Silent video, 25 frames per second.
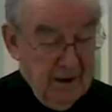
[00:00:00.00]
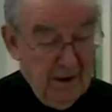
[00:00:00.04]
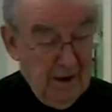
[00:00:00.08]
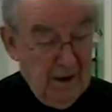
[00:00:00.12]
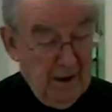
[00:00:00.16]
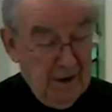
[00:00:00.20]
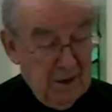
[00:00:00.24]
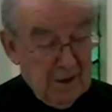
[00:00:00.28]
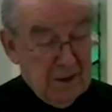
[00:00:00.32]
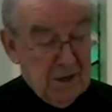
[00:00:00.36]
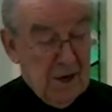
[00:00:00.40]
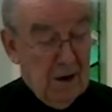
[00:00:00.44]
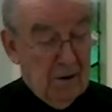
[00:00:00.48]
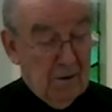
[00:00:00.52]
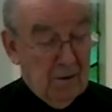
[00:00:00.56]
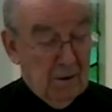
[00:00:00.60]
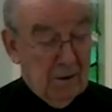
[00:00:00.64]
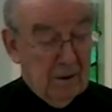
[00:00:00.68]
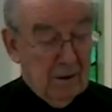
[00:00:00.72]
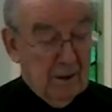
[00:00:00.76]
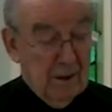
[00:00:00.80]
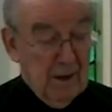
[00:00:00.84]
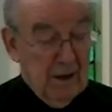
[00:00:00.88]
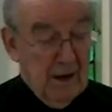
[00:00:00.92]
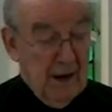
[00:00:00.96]
His
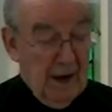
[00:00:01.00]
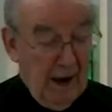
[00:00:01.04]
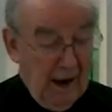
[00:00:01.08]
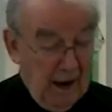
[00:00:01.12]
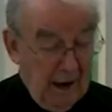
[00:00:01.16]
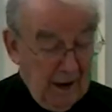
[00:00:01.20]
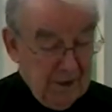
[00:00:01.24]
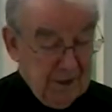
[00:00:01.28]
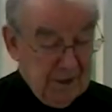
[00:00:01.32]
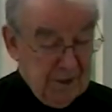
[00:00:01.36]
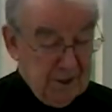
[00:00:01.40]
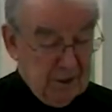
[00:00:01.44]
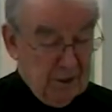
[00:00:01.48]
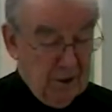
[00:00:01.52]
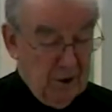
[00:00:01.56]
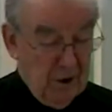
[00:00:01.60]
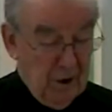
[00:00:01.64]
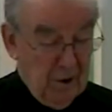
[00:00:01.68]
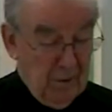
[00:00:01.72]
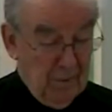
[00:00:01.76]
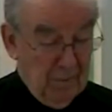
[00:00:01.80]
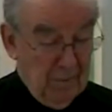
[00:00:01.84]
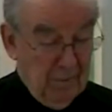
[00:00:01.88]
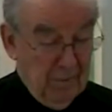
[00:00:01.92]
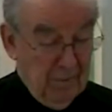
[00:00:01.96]
hour has
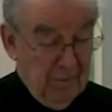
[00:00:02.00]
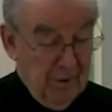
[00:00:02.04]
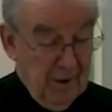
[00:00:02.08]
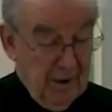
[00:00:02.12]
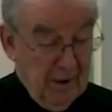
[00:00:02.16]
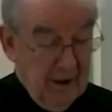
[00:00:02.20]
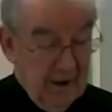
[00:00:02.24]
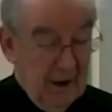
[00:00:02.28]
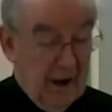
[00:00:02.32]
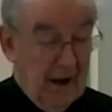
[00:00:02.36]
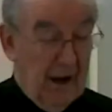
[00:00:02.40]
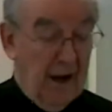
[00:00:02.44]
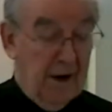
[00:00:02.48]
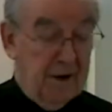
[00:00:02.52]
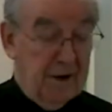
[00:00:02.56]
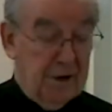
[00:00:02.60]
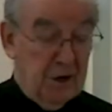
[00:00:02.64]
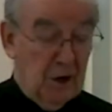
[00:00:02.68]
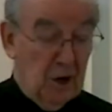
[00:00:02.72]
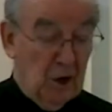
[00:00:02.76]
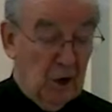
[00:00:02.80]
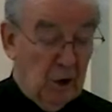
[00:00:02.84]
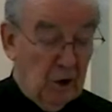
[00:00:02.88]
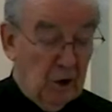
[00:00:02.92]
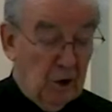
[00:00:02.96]
come at
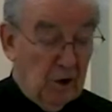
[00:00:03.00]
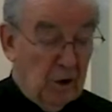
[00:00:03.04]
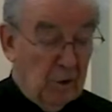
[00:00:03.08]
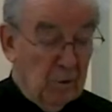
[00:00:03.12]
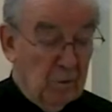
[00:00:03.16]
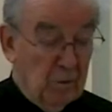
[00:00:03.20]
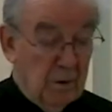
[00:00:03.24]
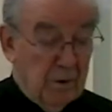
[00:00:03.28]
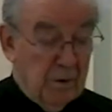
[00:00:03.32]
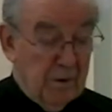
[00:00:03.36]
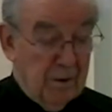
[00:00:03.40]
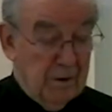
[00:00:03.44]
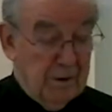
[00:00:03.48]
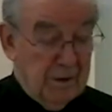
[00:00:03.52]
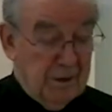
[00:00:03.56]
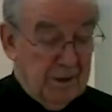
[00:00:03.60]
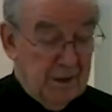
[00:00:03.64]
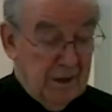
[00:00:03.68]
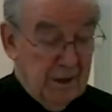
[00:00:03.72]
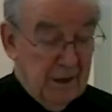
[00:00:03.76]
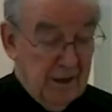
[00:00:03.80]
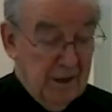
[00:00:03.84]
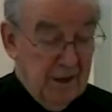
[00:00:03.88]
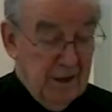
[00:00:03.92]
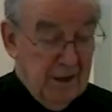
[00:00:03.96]
her
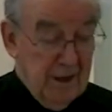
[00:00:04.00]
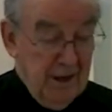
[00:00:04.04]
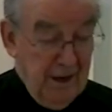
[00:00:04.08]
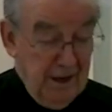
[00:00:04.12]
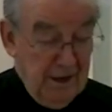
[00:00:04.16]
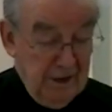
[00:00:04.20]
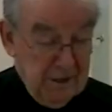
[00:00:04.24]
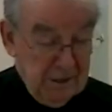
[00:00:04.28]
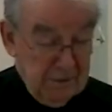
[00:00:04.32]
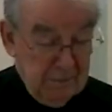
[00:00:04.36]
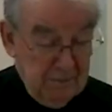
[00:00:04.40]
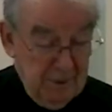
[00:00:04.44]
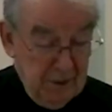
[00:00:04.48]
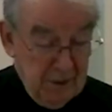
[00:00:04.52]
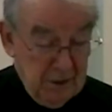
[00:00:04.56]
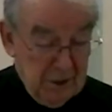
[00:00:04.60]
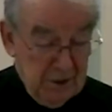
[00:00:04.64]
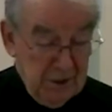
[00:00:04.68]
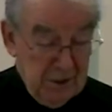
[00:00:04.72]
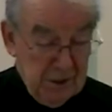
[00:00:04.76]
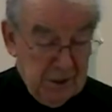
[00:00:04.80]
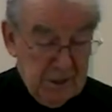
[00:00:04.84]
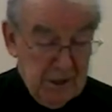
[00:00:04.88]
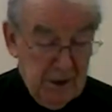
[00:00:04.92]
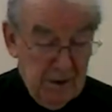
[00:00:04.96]
word. His
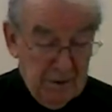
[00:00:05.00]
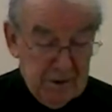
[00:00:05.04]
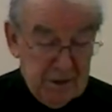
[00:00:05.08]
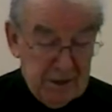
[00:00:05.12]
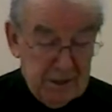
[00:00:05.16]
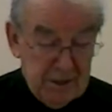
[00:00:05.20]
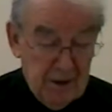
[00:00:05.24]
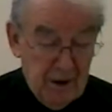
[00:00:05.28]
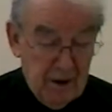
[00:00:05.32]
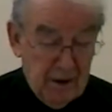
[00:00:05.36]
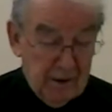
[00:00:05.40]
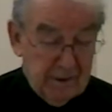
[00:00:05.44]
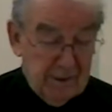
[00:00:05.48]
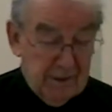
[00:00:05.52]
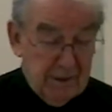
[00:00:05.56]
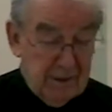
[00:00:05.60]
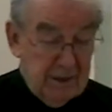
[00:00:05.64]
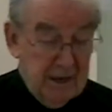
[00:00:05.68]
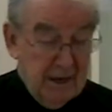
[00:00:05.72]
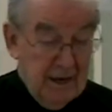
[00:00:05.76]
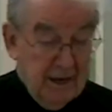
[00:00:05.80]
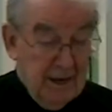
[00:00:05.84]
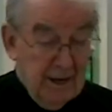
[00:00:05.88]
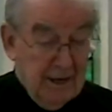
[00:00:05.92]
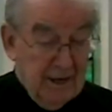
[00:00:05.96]
mission is now
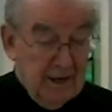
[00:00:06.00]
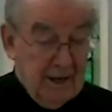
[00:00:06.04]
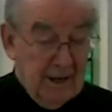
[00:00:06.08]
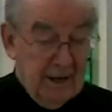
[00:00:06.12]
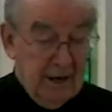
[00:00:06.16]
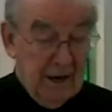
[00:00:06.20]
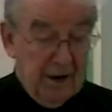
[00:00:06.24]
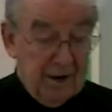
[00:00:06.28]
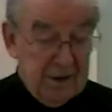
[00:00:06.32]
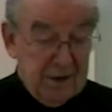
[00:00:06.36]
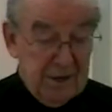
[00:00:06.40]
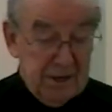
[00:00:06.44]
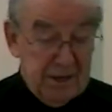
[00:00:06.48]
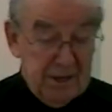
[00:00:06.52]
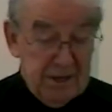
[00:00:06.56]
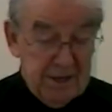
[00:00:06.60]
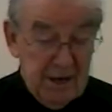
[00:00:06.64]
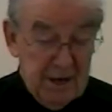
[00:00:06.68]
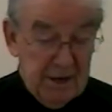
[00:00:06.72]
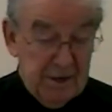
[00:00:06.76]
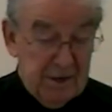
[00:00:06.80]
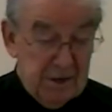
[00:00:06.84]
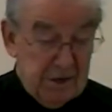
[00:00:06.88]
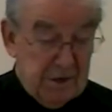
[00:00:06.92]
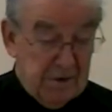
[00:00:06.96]
started. He has
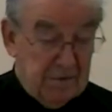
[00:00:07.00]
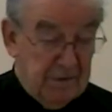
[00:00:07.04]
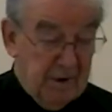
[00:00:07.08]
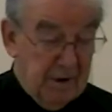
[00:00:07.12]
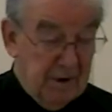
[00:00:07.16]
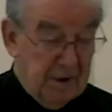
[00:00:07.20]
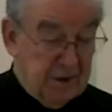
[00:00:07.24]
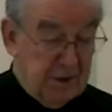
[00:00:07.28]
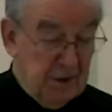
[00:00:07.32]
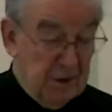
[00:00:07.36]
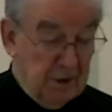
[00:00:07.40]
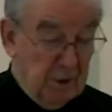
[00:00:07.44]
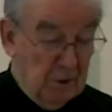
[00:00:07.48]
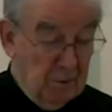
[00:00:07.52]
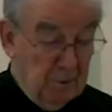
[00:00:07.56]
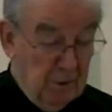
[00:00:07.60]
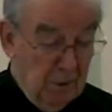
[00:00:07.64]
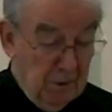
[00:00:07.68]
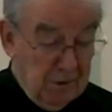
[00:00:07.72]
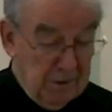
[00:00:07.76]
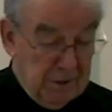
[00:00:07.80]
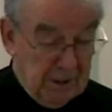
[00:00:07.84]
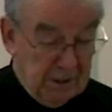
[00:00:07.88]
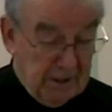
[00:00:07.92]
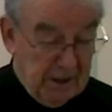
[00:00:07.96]
set his face on the
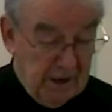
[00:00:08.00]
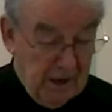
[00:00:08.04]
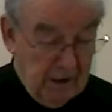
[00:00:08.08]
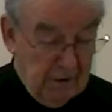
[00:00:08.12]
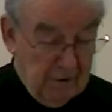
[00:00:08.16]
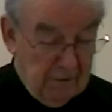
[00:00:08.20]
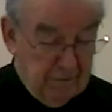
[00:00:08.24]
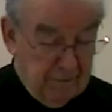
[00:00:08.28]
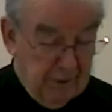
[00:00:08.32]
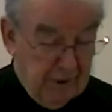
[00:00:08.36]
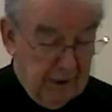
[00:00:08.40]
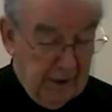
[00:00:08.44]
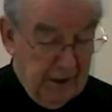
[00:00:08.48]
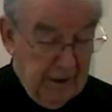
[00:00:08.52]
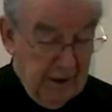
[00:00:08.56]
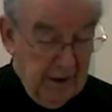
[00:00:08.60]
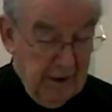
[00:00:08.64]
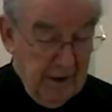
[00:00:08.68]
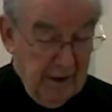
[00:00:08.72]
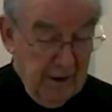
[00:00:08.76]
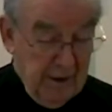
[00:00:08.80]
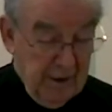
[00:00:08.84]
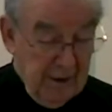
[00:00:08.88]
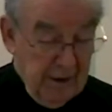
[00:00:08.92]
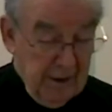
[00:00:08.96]
road to Calvary.
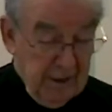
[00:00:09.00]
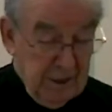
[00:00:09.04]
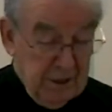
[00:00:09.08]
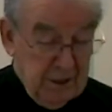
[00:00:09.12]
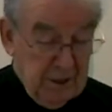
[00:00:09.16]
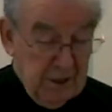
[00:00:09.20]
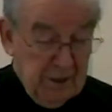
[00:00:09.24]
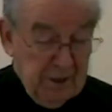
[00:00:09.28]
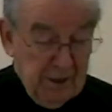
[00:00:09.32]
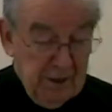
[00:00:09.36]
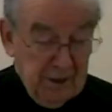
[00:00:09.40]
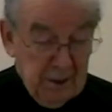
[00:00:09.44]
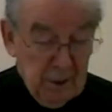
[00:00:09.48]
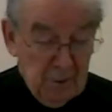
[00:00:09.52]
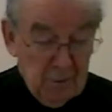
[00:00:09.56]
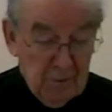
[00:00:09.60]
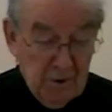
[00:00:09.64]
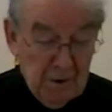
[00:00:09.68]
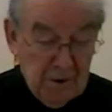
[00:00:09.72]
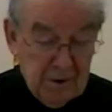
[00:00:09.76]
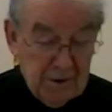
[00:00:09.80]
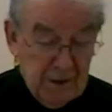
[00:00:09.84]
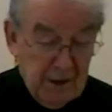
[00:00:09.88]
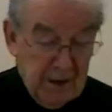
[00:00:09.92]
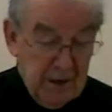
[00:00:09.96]
Turning the
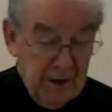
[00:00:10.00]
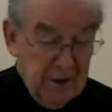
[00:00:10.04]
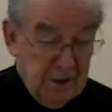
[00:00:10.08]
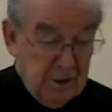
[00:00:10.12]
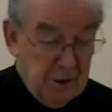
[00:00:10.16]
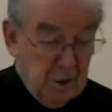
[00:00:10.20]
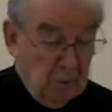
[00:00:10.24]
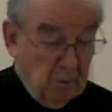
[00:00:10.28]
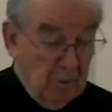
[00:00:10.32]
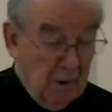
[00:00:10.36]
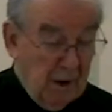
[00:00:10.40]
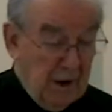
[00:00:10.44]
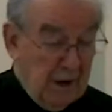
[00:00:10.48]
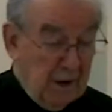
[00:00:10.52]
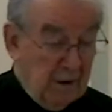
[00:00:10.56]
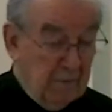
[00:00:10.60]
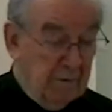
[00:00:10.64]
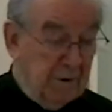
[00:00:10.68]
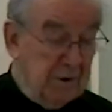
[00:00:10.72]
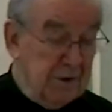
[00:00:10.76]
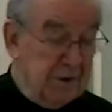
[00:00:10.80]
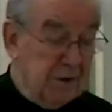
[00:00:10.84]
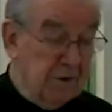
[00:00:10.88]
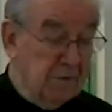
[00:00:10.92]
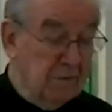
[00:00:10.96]
water into wine
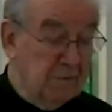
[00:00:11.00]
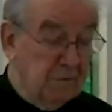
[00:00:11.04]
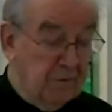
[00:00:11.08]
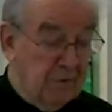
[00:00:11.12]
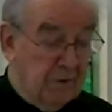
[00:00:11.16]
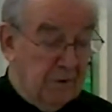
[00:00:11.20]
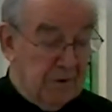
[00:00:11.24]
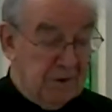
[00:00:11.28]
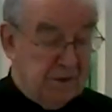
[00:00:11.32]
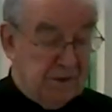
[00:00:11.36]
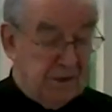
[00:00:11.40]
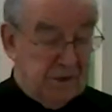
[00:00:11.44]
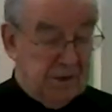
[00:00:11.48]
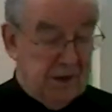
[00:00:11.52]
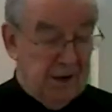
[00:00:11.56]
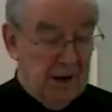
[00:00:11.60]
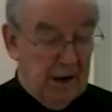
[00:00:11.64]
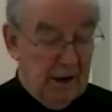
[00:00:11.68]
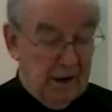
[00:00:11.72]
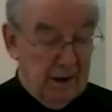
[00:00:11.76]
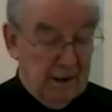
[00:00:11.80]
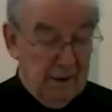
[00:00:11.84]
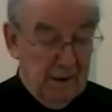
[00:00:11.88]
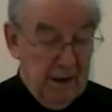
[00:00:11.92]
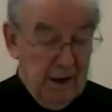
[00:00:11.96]
was the first
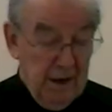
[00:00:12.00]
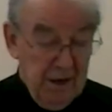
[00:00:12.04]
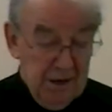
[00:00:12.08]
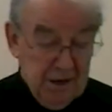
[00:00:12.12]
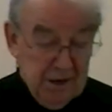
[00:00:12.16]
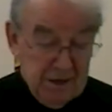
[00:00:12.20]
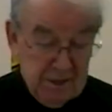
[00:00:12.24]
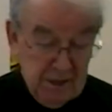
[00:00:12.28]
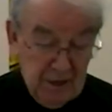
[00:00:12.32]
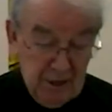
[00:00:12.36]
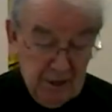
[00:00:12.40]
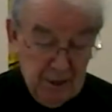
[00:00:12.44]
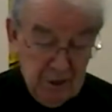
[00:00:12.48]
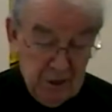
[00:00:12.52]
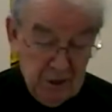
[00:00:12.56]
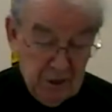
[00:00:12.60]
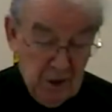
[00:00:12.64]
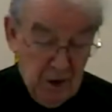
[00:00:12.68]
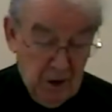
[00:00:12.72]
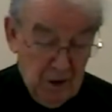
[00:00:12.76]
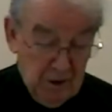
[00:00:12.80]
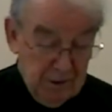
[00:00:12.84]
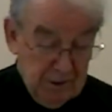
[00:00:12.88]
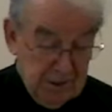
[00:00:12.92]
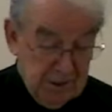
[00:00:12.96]
sign, St.
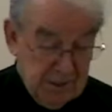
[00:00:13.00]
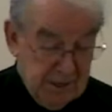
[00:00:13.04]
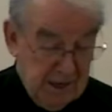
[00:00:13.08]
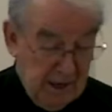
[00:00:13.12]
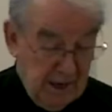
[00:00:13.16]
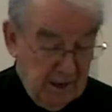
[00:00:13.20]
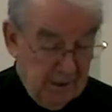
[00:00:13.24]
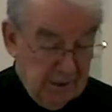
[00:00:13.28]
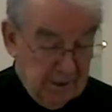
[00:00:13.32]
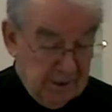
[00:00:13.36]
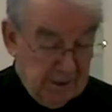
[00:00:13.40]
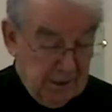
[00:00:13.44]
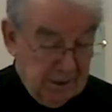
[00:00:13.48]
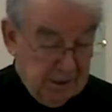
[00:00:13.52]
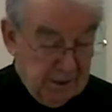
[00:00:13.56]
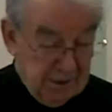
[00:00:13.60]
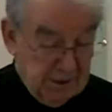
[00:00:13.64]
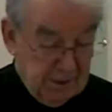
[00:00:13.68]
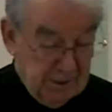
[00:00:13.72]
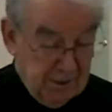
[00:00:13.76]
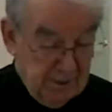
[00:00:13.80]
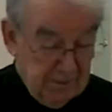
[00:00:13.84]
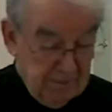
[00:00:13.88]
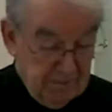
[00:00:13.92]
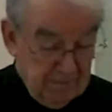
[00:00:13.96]
John tells
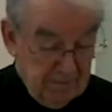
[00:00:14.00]
us.